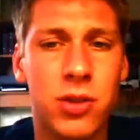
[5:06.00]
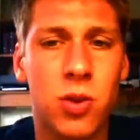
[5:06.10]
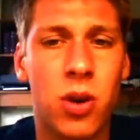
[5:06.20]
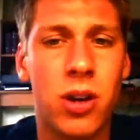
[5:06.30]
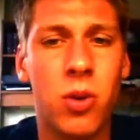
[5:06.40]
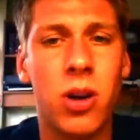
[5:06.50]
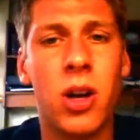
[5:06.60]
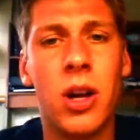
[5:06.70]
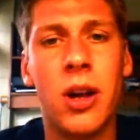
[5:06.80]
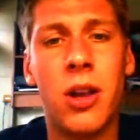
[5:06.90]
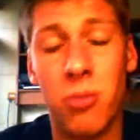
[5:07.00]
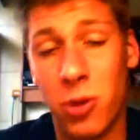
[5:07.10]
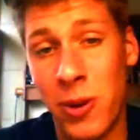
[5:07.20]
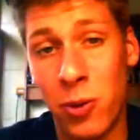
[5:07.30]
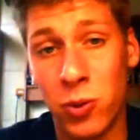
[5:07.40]
story where the
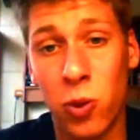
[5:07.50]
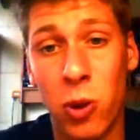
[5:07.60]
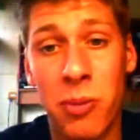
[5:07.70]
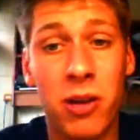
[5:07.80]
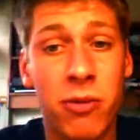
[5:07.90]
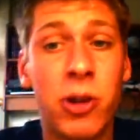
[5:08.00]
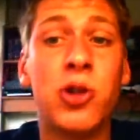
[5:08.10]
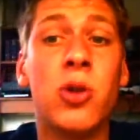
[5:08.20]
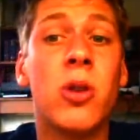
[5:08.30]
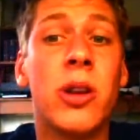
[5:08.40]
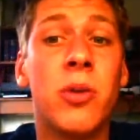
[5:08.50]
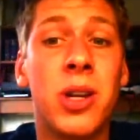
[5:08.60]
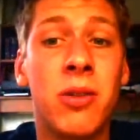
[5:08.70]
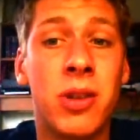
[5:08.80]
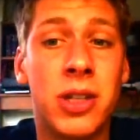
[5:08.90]
mermaid was really beneficial and would
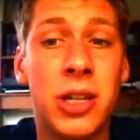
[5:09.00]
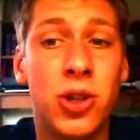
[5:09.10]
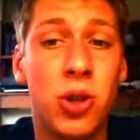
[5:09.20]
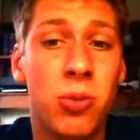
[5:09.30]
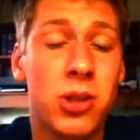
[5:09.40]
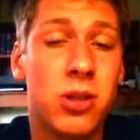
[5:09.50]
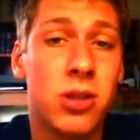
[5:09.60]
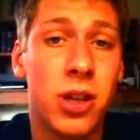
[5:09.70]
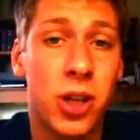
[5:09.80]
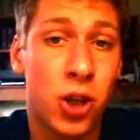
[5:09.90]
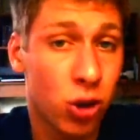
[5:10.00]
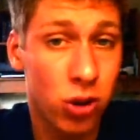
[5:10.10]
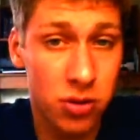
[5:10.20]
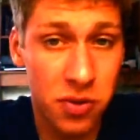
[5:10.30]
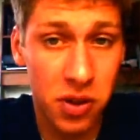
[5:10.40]
even teach humans
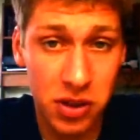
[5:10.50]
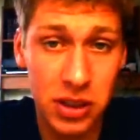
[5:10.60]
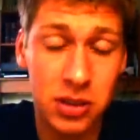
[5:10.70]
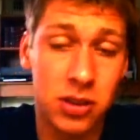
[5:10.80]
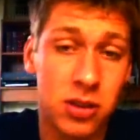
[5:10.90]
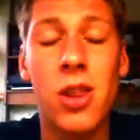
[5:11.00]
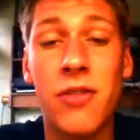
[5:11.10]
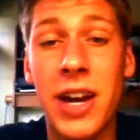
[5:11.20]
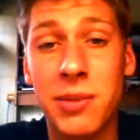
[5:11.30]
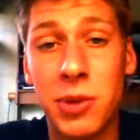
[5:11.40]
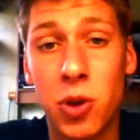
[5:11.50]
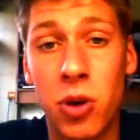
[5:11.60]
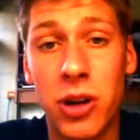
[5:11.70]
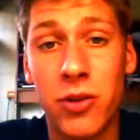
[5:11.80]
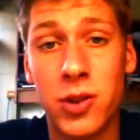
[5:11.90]
cures for diseases. The vast
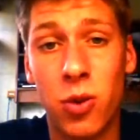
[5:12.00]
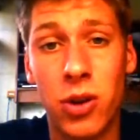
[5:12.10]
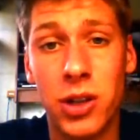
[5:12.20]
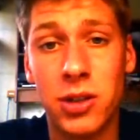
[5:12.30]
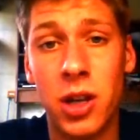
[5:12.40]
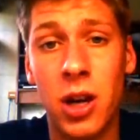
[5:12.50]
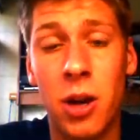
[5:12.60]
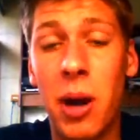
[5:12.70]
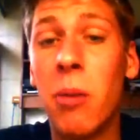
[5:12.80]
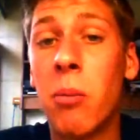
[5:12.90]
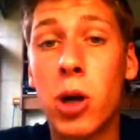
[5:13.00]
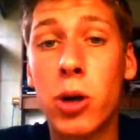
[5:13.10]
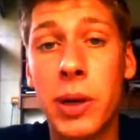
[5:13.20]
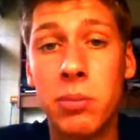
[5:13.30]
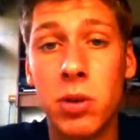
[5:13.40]
majority of stories about mer
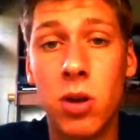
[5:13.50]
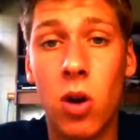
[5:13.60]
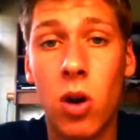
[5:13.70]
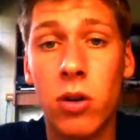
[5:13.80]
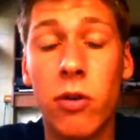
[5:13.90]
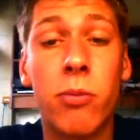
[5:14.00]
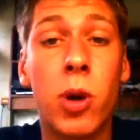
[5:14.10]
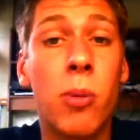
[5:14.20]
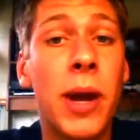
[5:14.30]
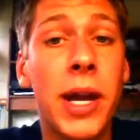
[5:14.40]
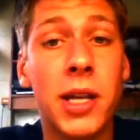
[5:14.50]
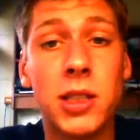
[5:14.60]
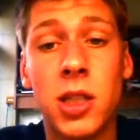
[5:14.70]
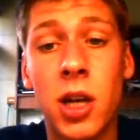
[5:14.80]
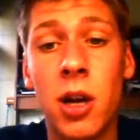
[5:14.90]
people are of
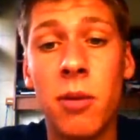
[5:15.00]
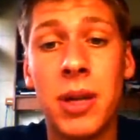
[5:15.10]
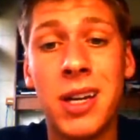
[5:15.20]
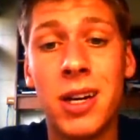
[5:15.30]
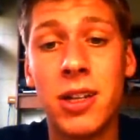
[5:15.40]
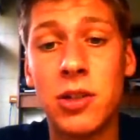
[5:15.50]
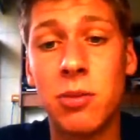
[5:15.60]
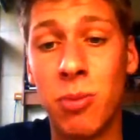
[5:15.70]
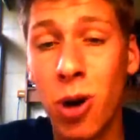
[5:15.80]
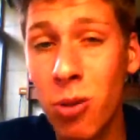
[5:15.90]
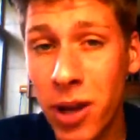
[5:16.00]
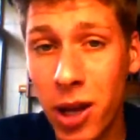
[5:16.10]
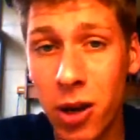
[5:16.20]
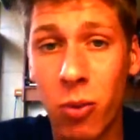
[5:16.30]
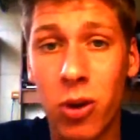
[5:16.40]
mermaids, because
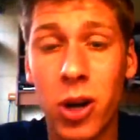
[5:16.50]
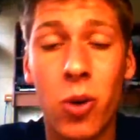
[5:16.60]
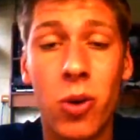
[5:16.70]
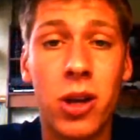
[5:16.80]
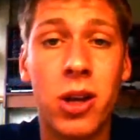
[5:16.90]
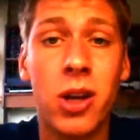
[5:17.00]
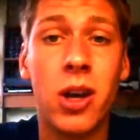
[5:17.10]
mermen were noted